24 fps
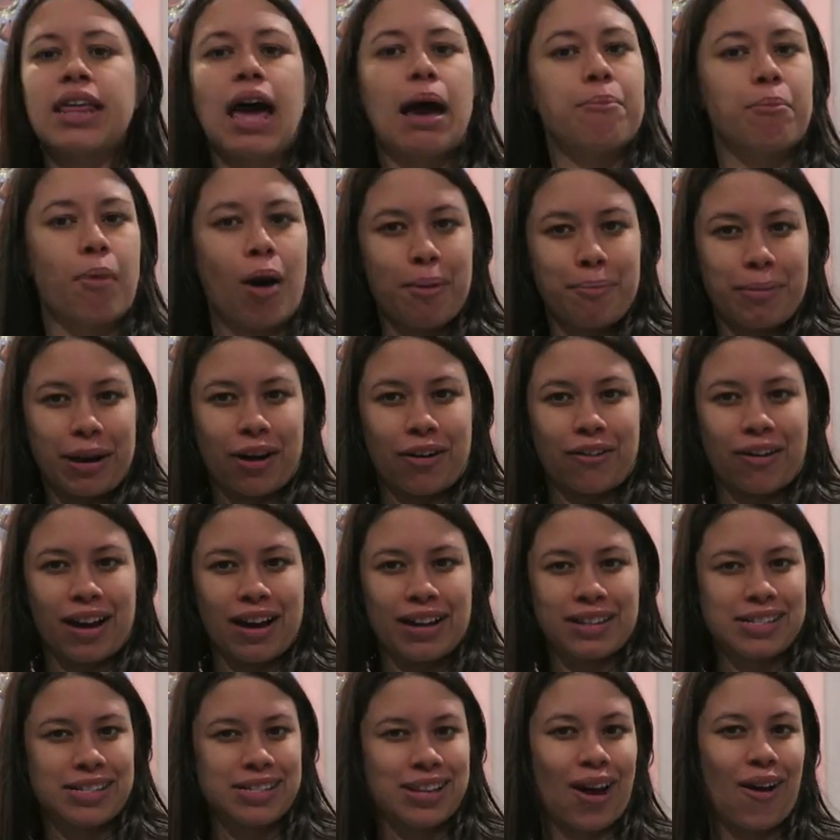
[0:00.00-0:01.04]
that mom
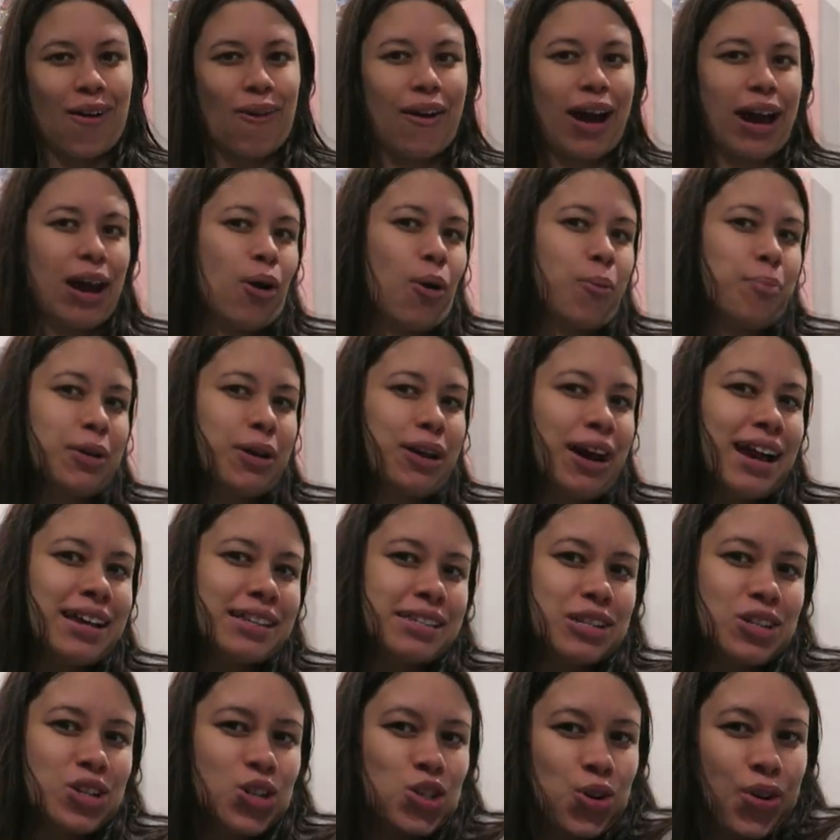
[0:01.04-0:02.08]
era. So I hope you
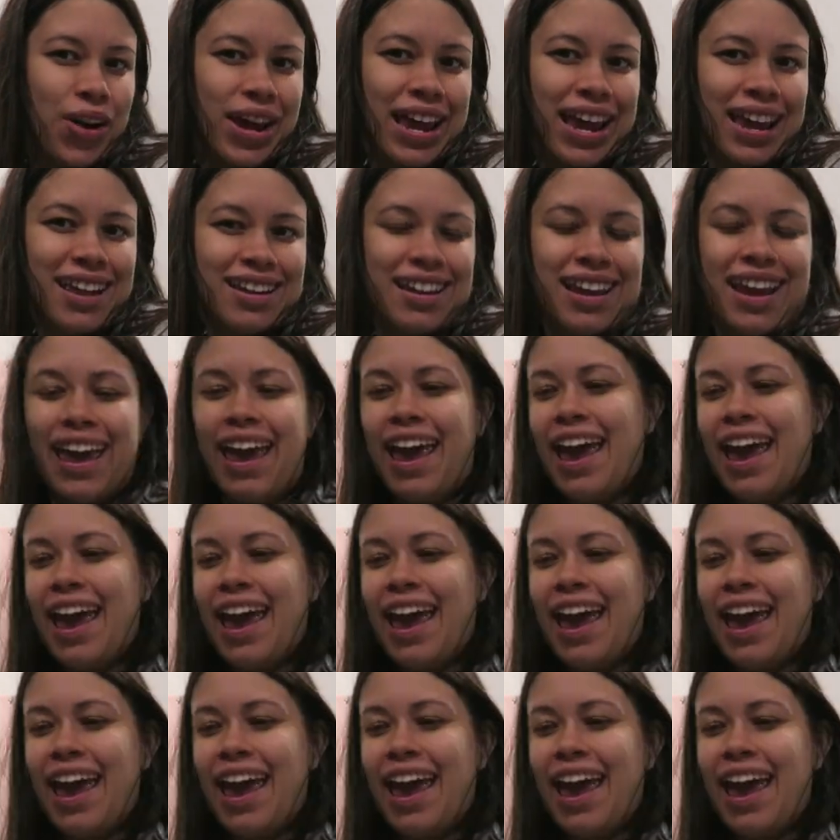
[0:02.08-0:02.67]
guys enjoy it.